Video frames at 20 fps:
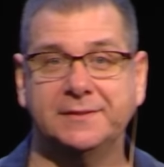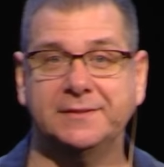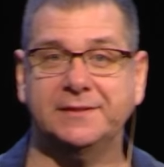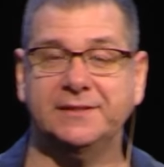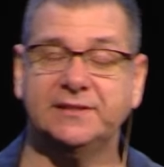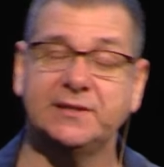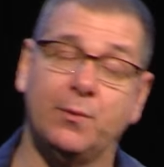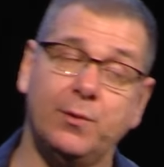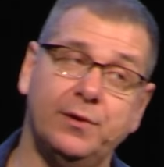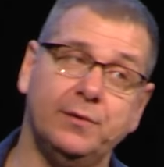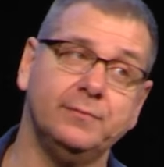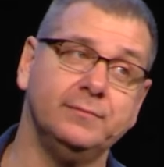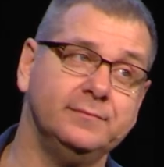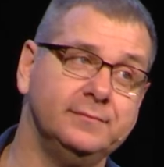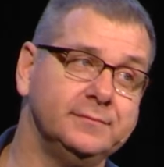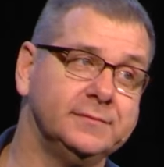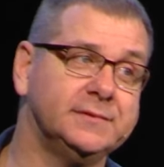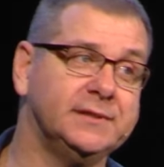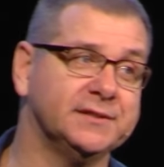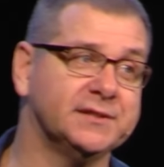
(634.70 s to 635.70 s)
You say, well,
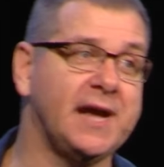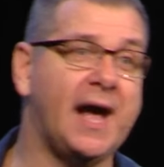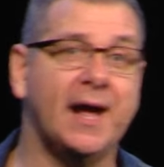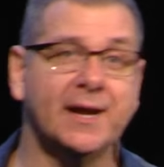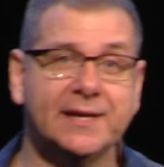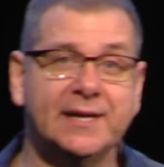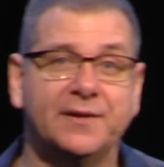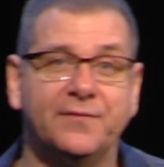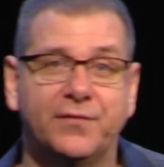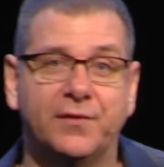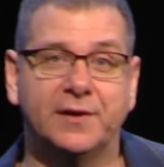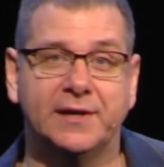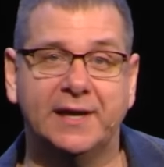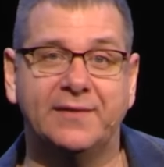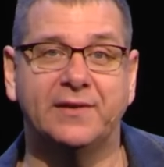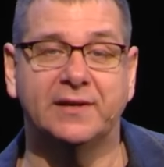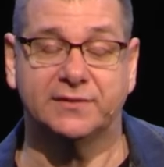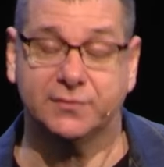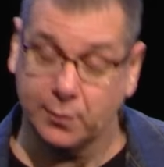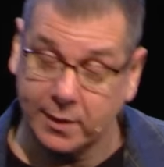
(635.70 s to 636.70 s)
because God can
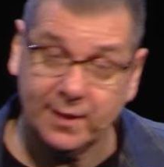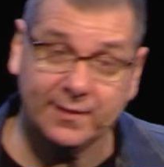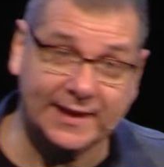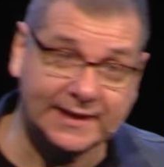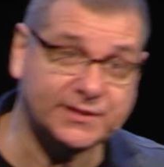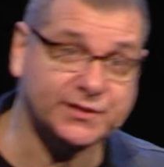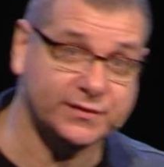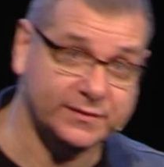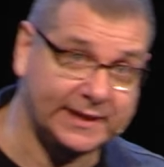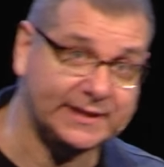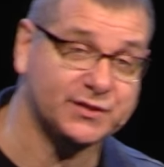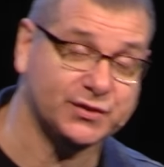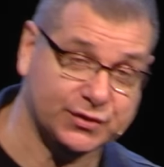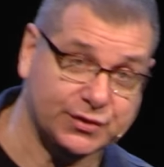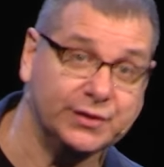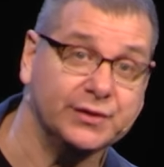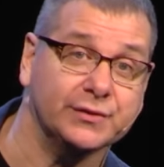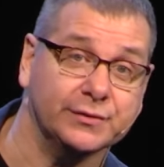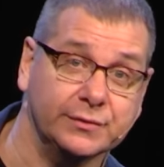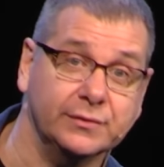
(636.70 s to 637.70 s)
forgive us. Well, that's
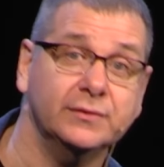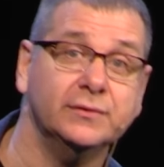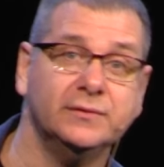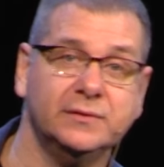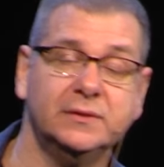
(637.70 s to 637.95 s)
true.